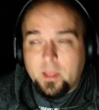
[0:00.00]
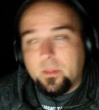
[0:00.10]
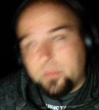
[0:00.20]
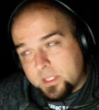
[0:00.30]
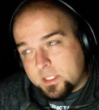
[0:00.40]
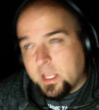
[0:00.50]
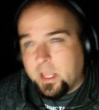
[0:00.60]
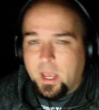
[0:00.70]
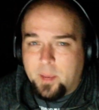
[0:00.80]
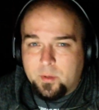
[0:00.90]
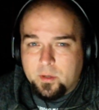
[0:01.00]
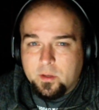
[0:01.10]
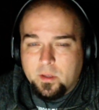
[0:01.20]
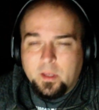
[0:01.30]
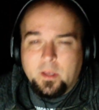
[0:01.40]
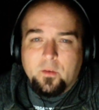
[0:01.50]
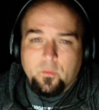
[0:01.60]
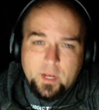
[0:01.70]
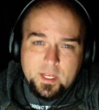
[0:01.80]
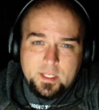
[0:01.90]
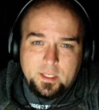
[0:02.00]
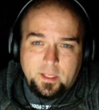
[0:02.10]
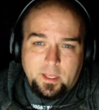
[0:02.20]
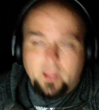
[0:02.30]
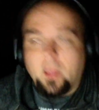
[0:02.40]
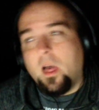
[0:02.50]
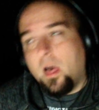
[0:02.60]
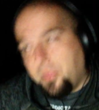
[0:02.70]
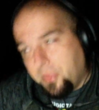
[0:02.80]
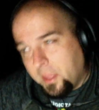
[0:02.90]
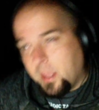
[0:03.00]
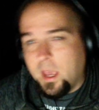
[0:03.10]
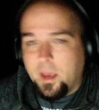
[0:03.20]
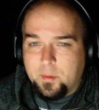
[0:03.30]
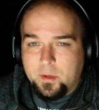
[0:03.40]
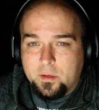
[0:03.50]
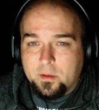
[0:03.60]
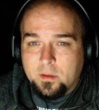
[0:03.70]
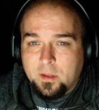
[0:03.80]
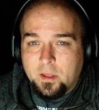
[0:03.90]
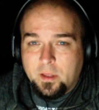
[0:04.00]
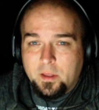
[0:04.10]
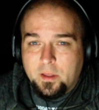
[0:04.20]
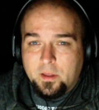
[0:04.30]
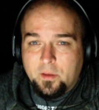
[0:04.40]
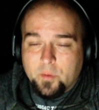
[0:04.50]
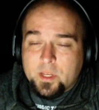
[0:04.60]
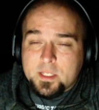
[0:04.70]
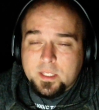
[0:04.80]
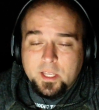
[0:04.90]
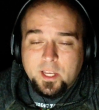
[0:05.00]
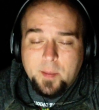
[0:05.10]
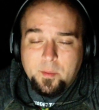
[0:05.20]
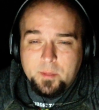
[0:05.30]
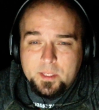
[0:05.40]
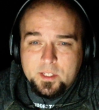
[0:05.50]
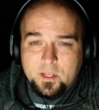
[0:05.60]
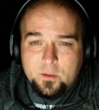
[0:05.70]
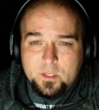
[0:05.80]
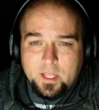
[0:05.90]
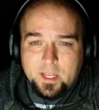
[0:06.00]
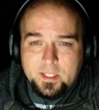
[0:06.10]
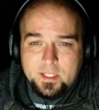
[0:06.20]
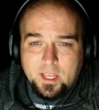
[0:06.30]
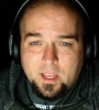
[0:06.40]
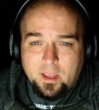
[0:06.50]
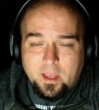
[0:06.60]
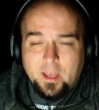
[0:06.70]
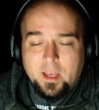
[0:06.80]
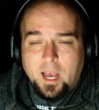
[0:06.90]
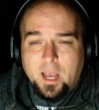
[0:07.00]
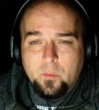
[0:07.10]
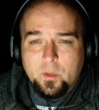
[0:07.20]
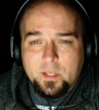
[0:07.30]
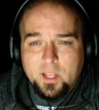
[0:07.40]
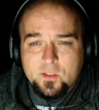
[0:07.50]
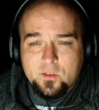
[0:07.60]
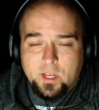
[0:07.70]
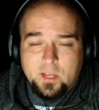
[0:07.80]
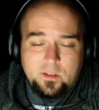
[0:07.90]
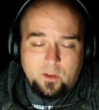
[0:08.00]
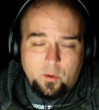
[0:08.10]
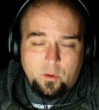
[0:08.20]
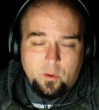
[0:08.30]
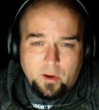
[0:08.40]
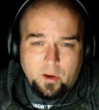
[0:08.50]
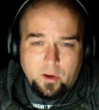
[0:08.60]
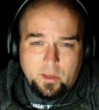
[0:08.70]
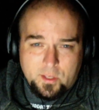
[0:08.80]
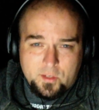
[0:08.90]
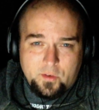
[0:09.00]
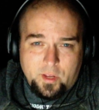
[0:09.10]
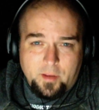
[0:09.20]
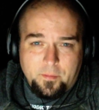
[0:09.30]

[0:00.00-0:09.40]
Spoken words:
this thing happened. Recently, a thing happened. Recently, a couple months ago is like saying, I went yesterday to go to the park yesterday.